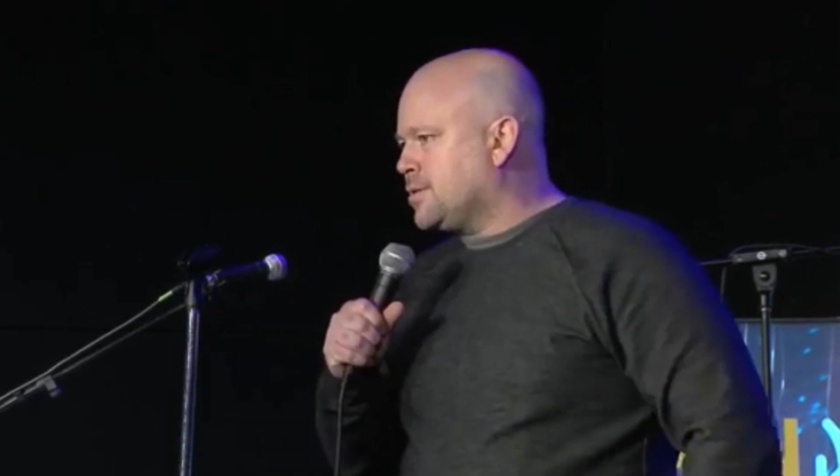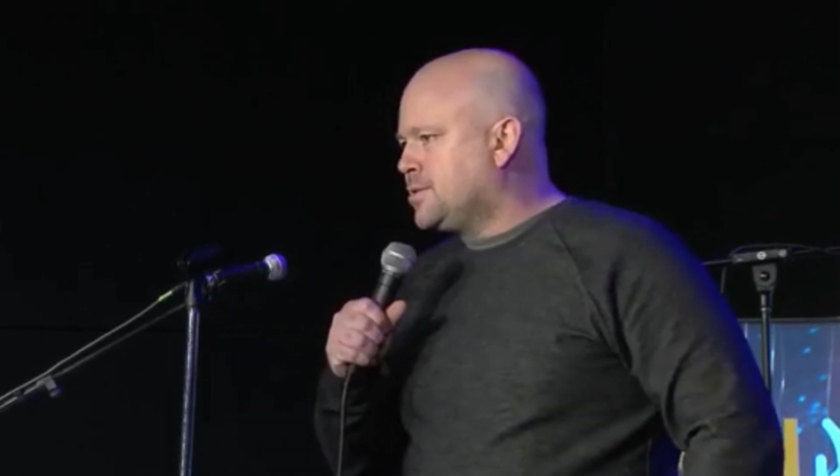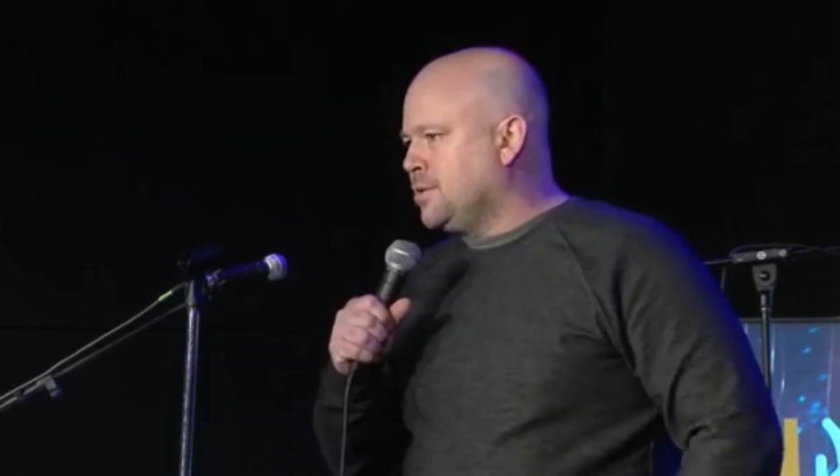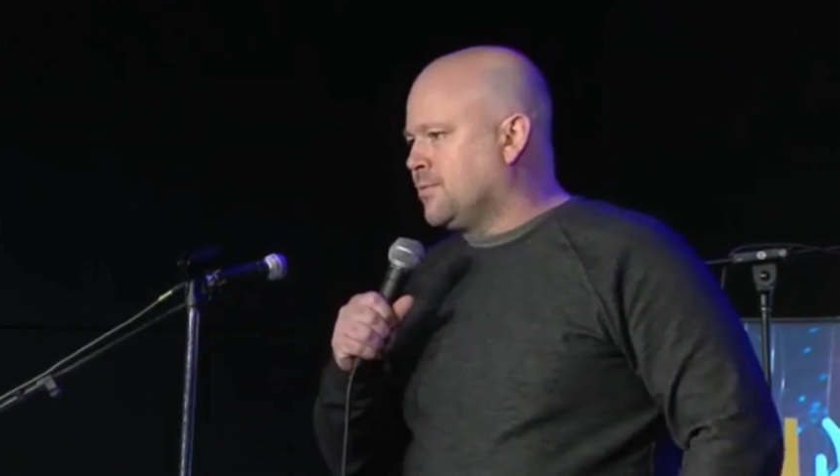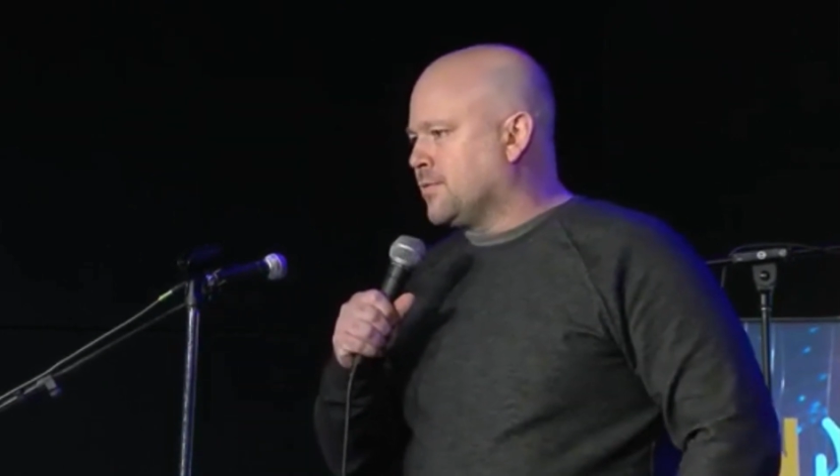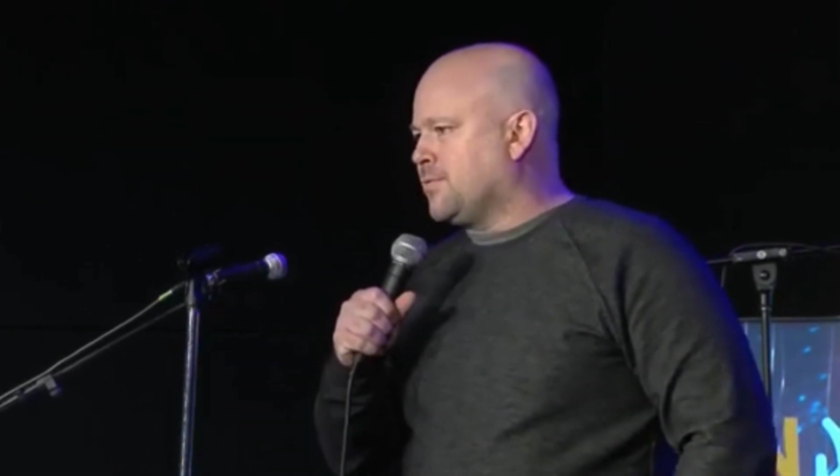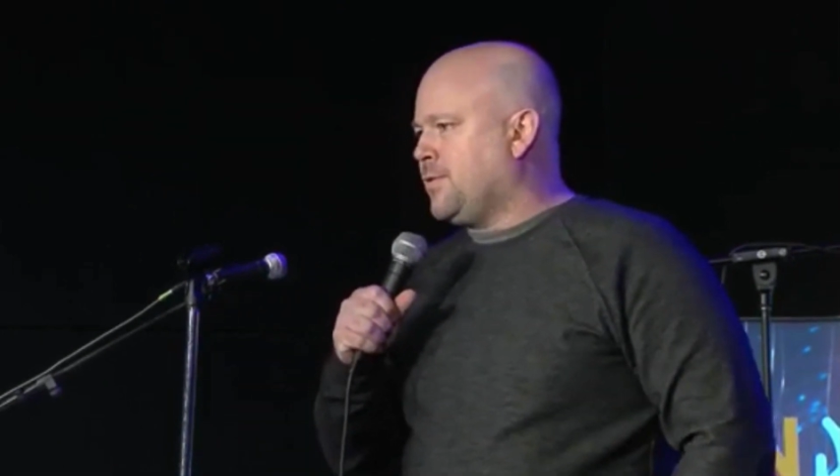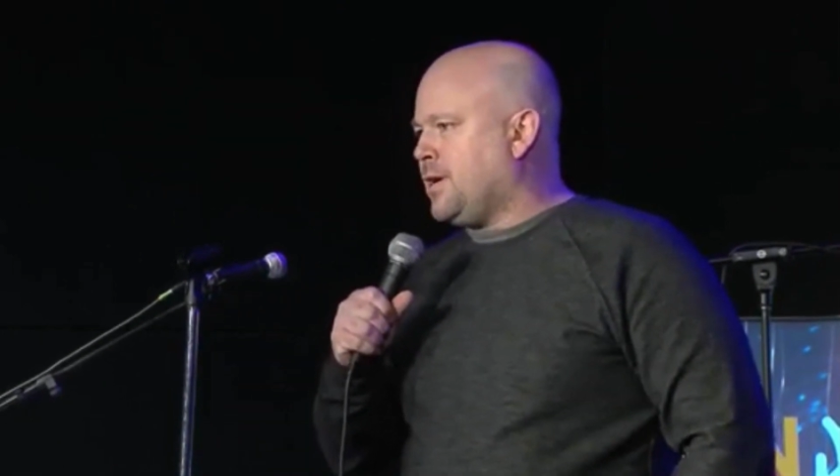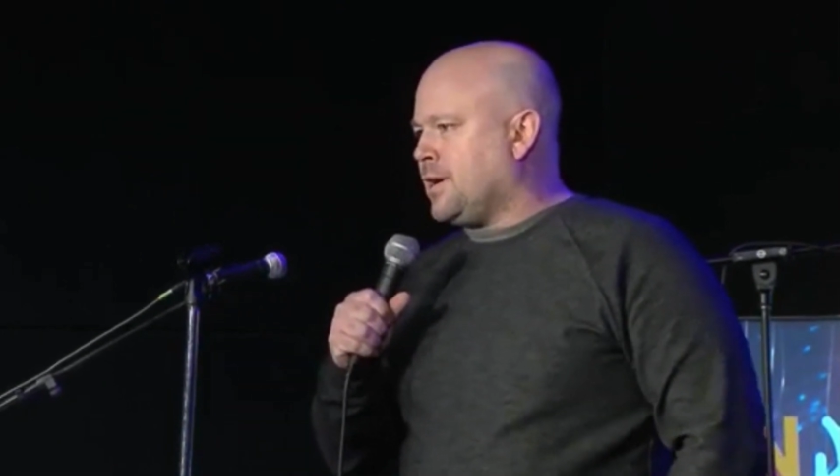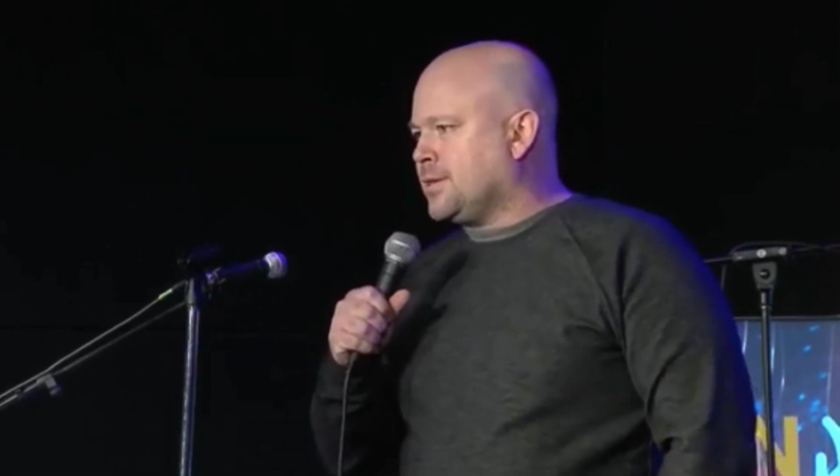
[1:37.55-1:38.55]
Silver
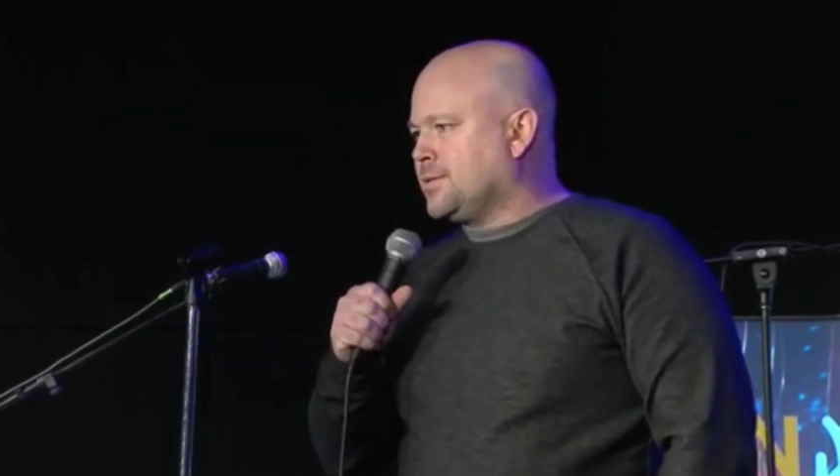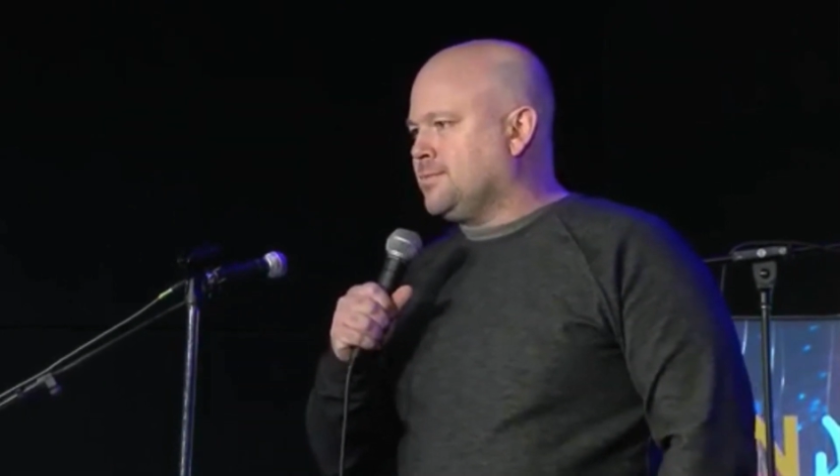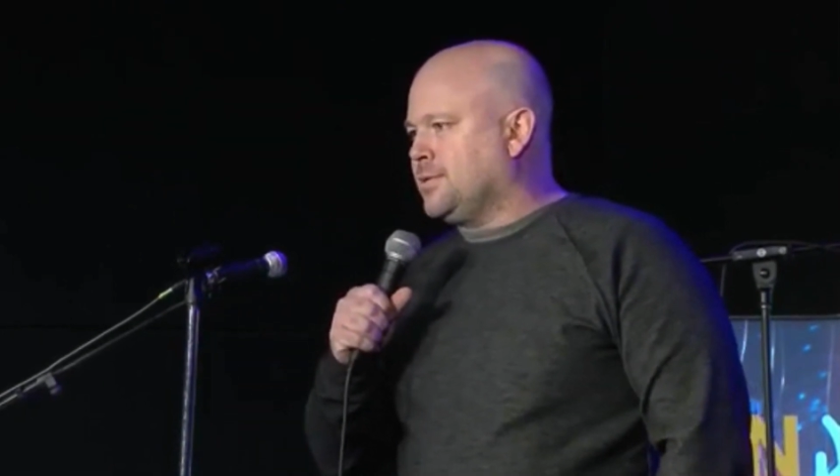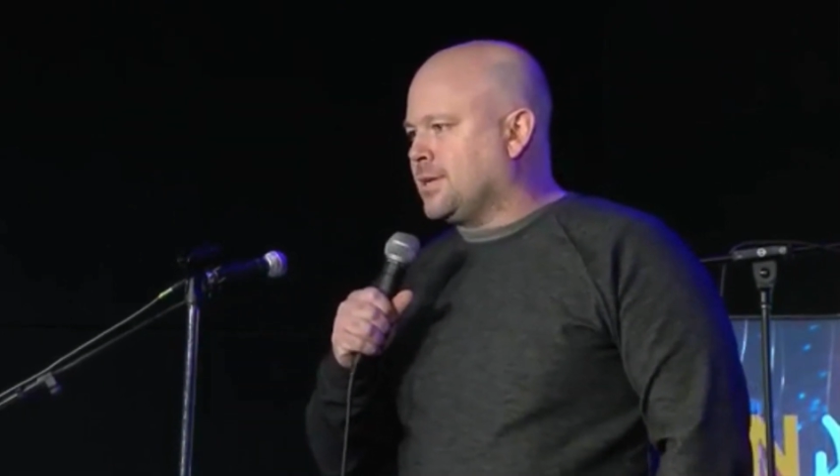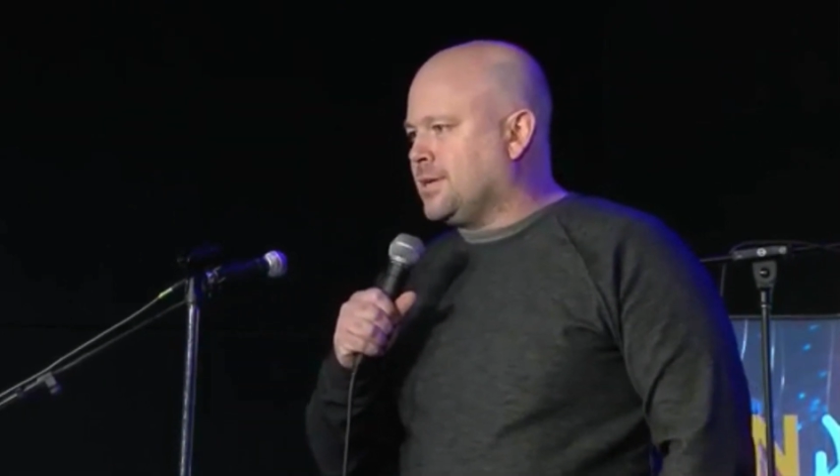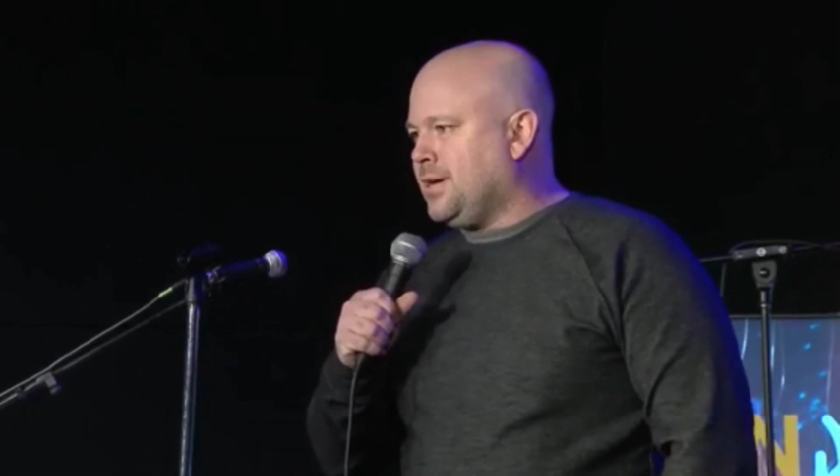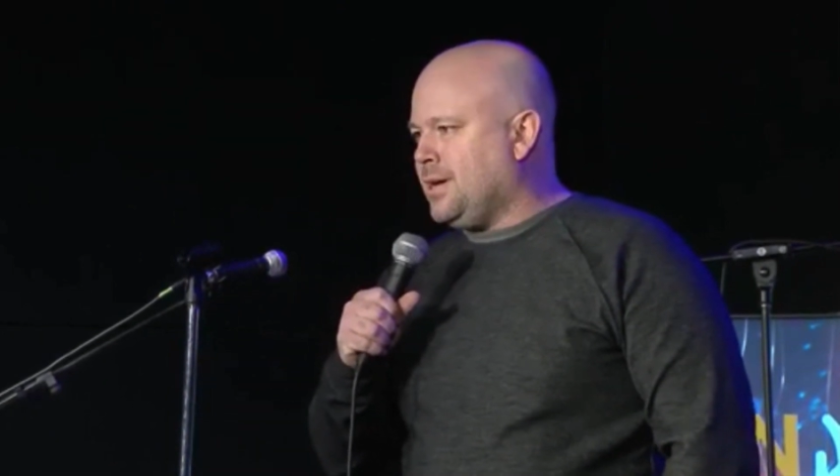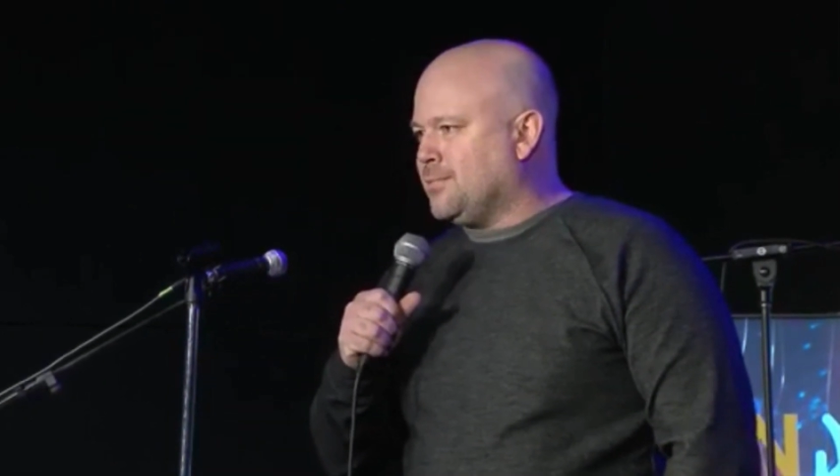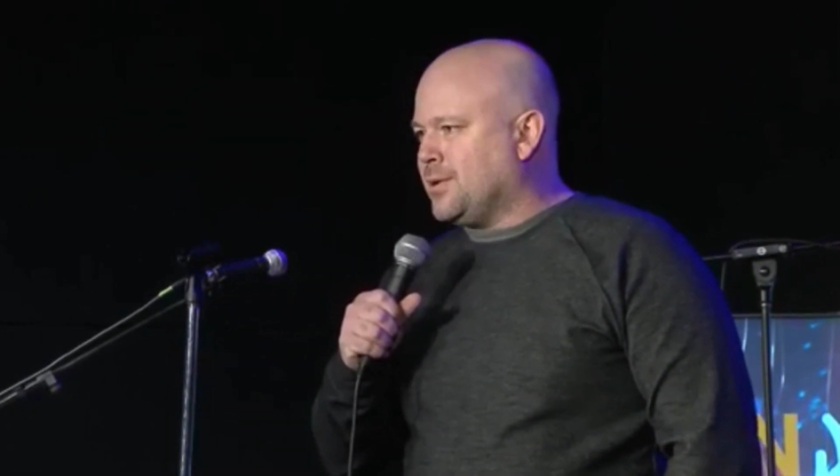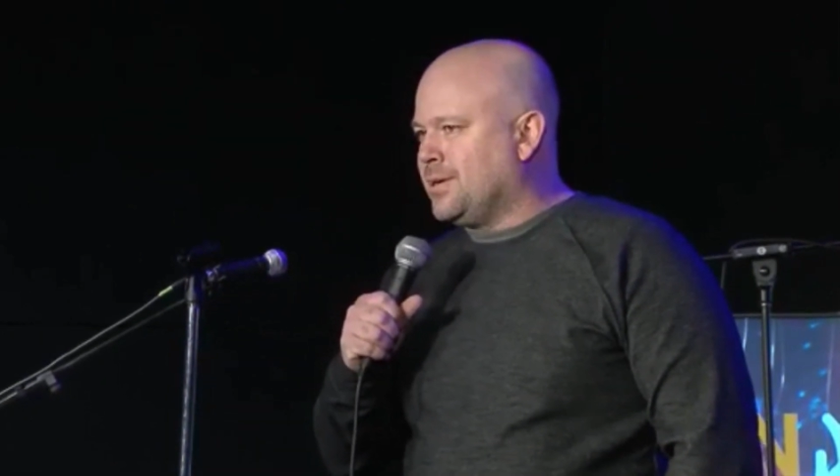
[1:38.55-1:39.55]
Fox with the
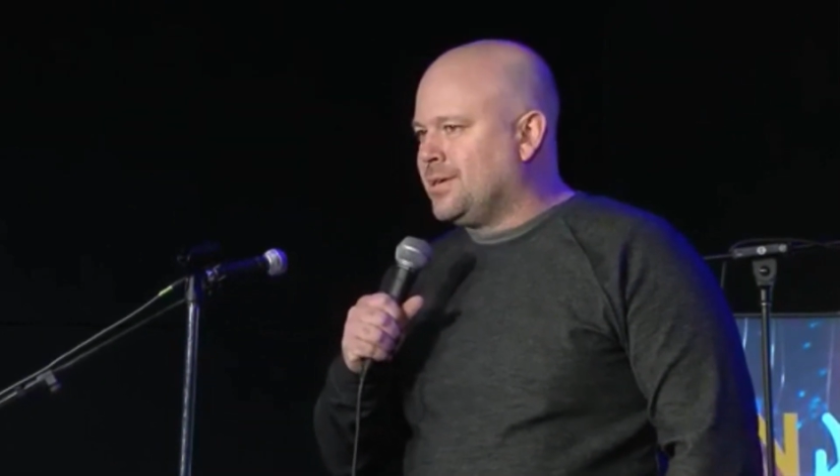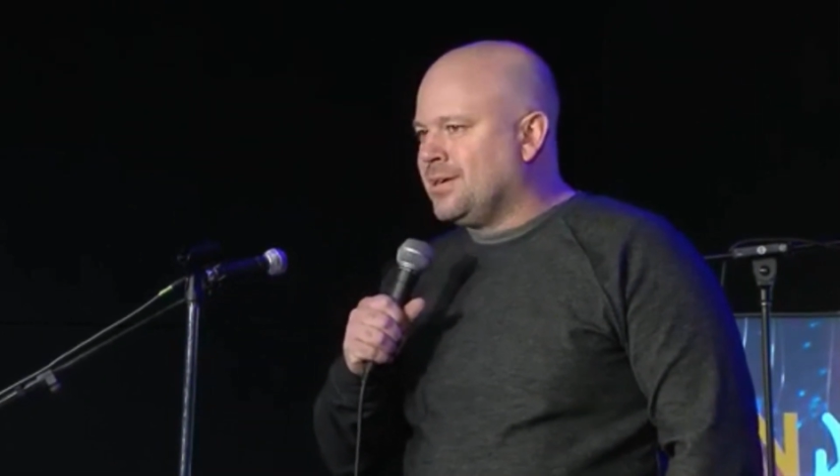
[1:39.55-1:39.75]
camera.